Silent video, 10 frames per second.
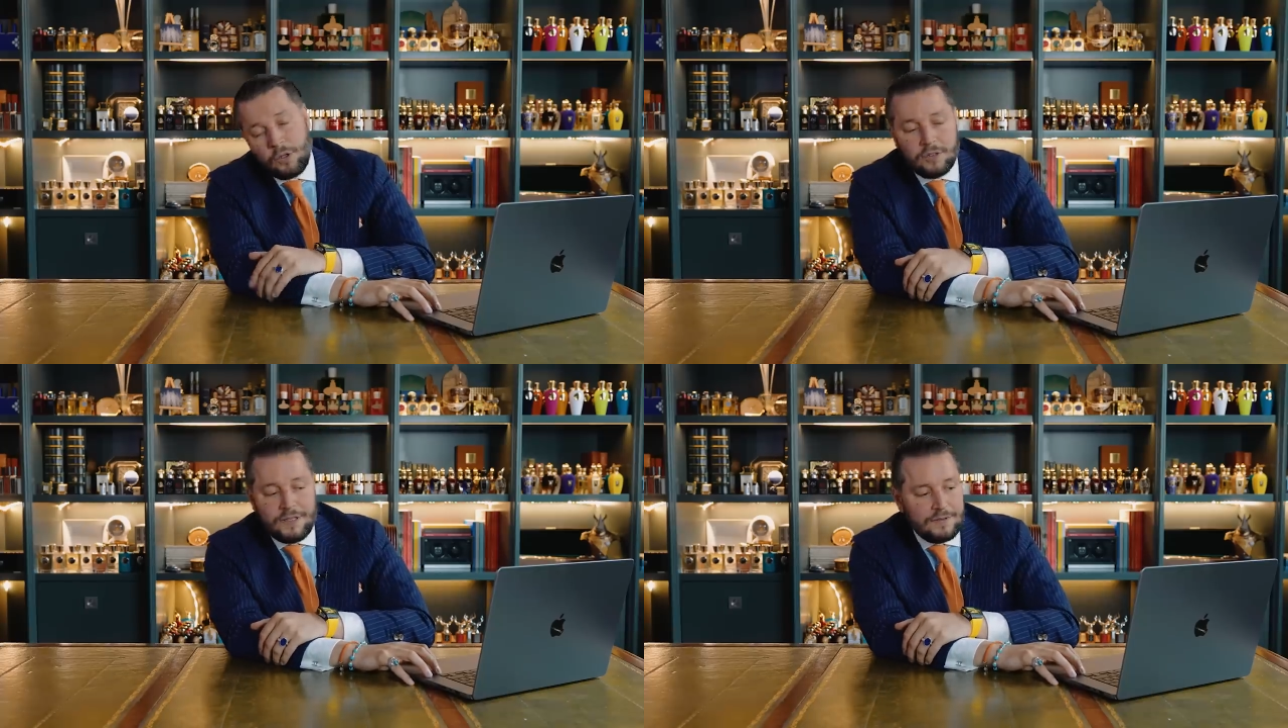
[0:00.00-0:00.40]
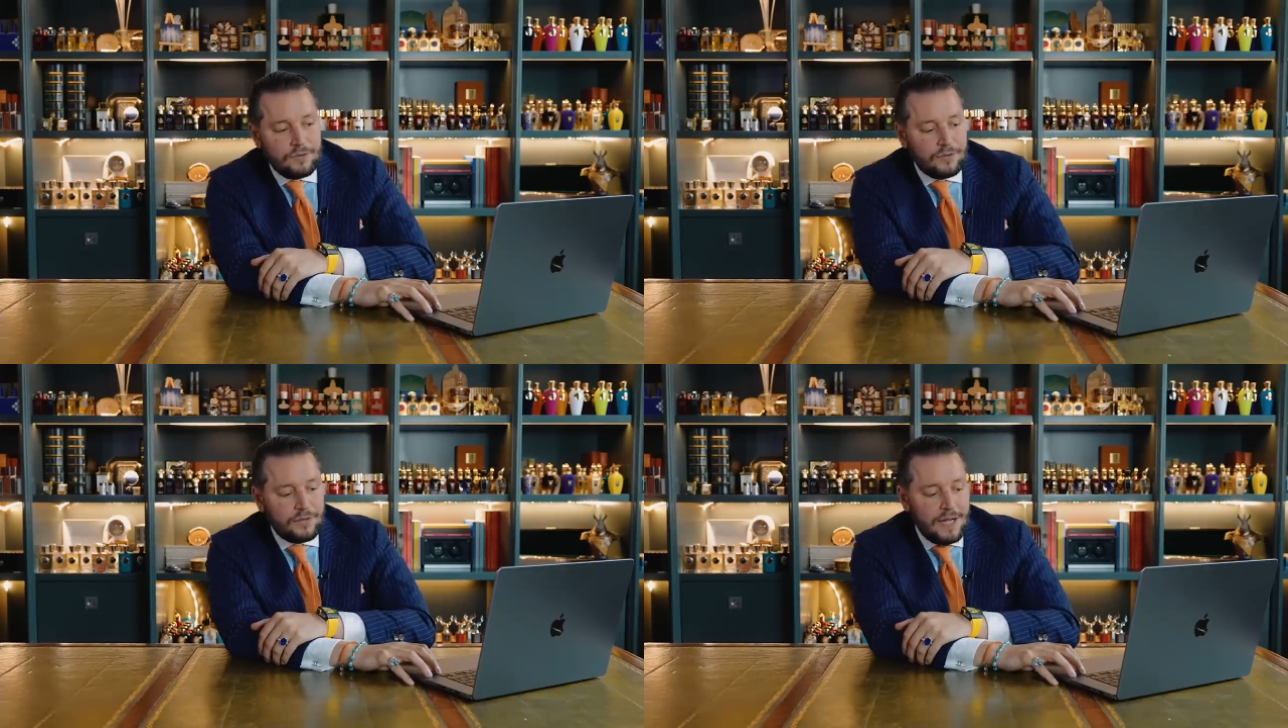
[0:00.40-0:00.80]
Not easy
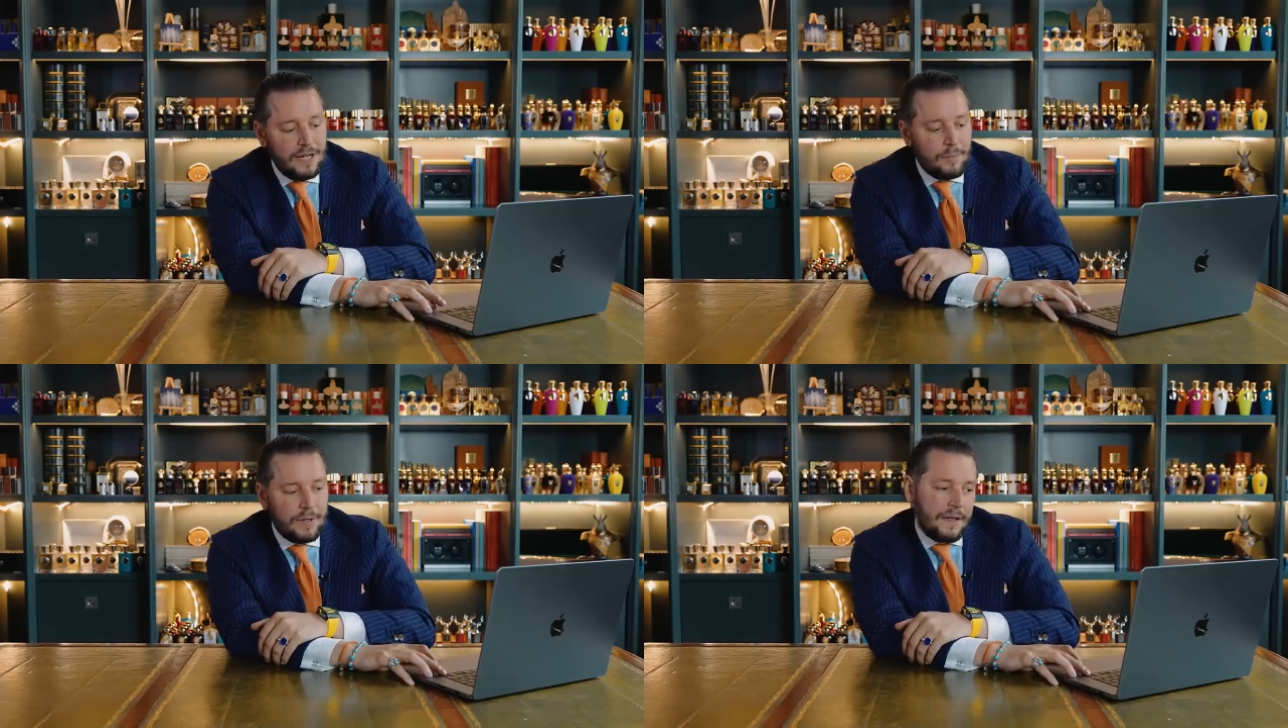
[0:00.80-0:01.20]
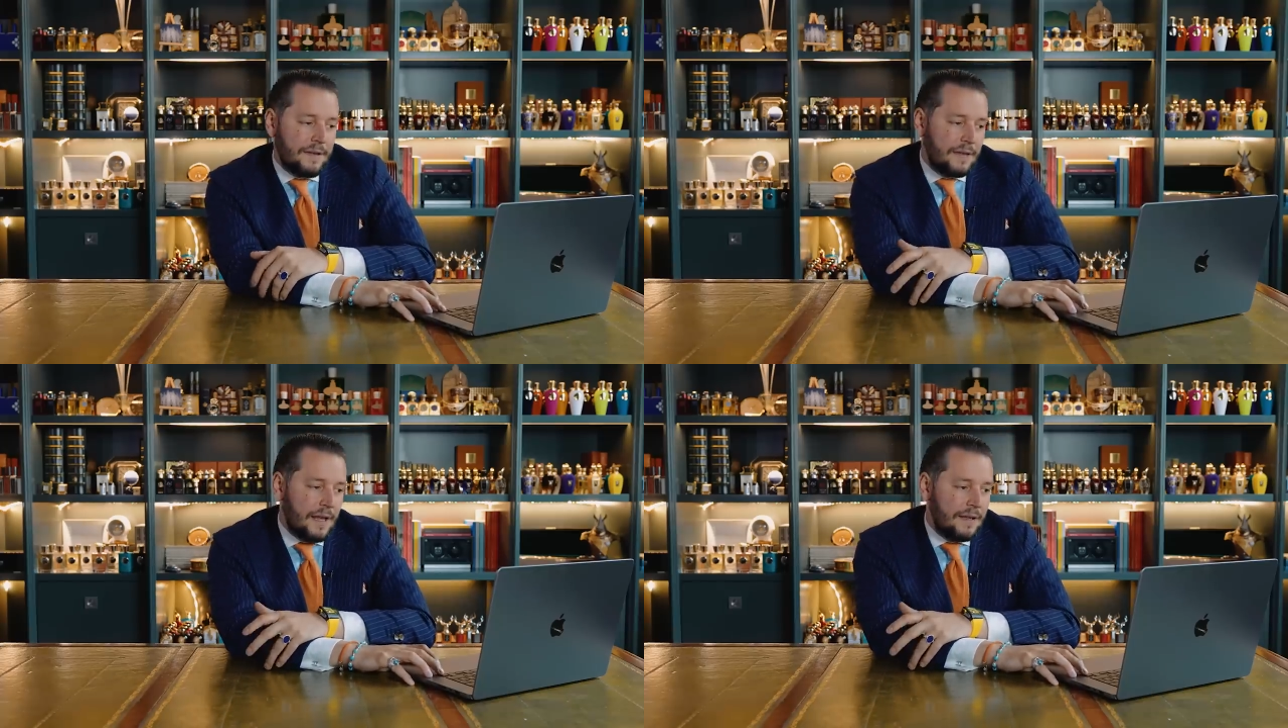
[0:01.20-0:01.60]
to sell, but
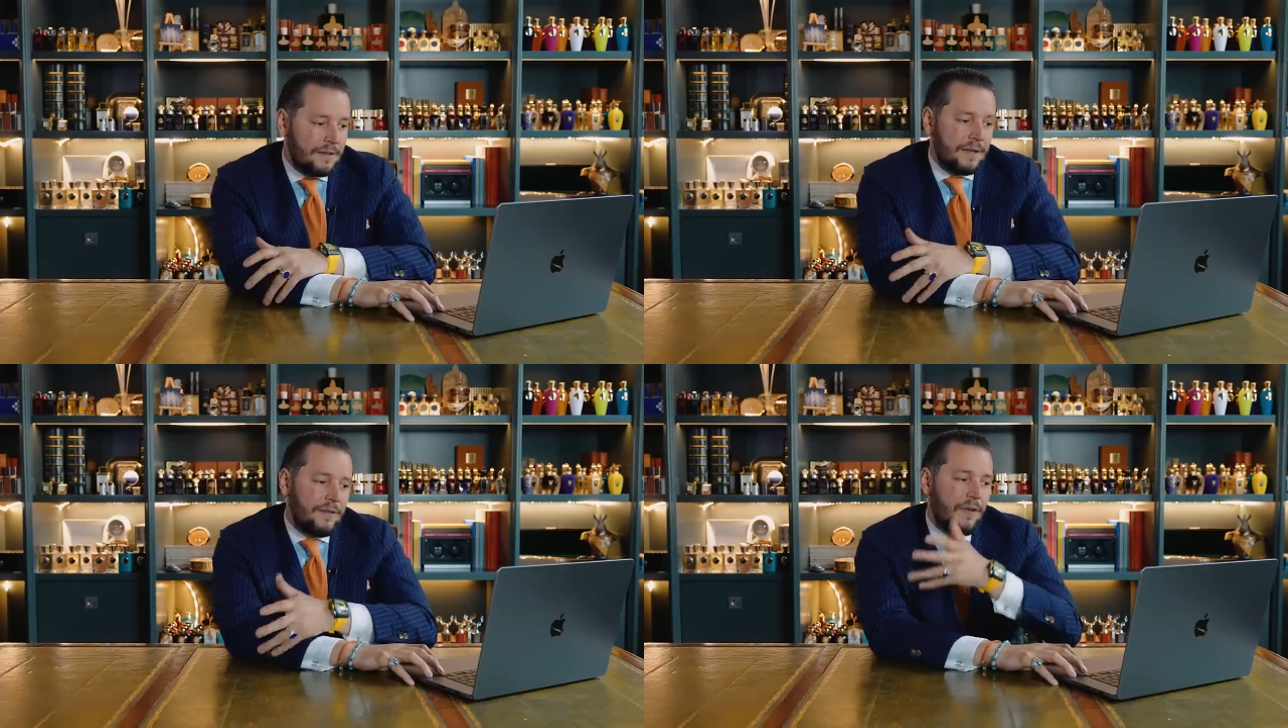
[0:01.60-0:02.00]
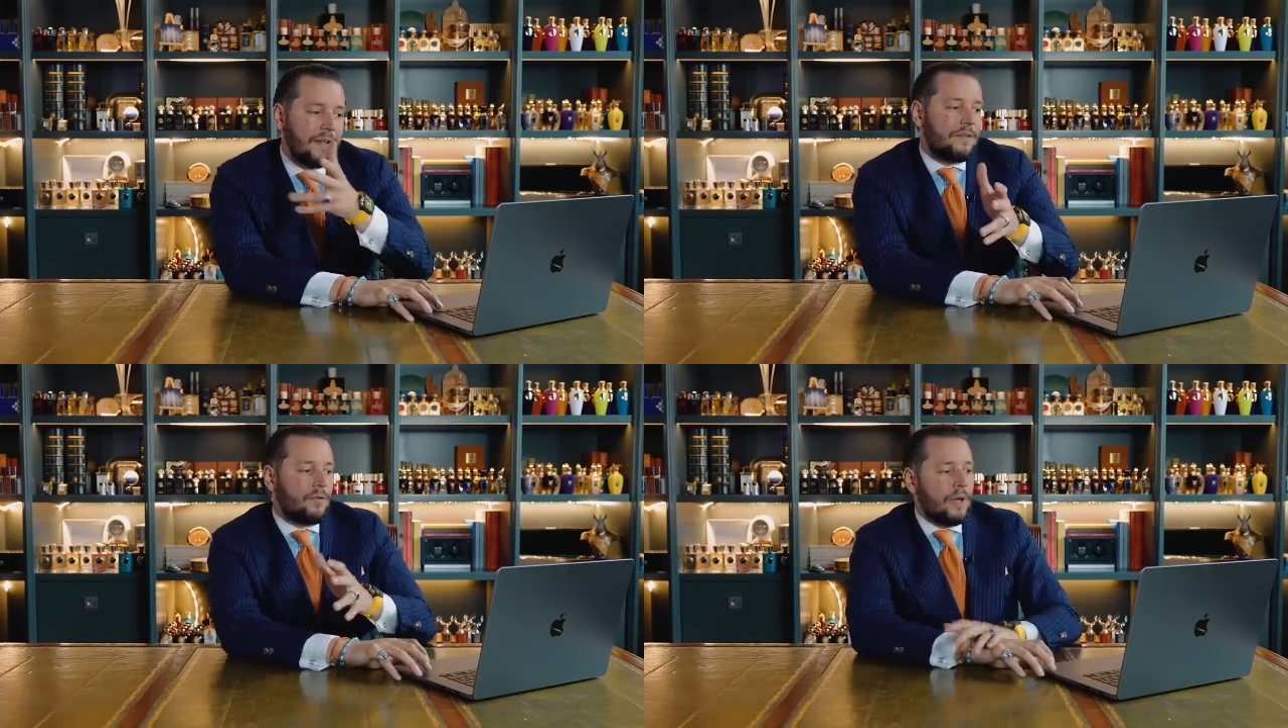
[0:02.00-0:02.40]
at the end it
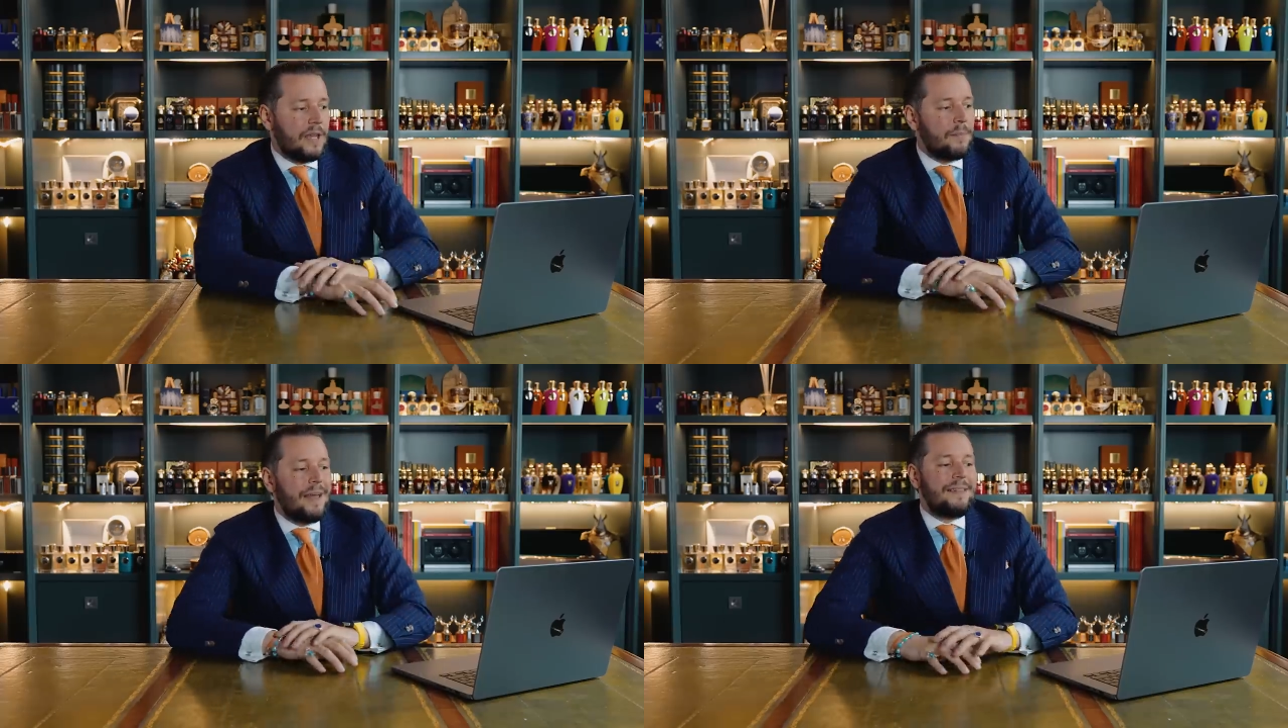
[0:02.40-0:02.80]
fits to him.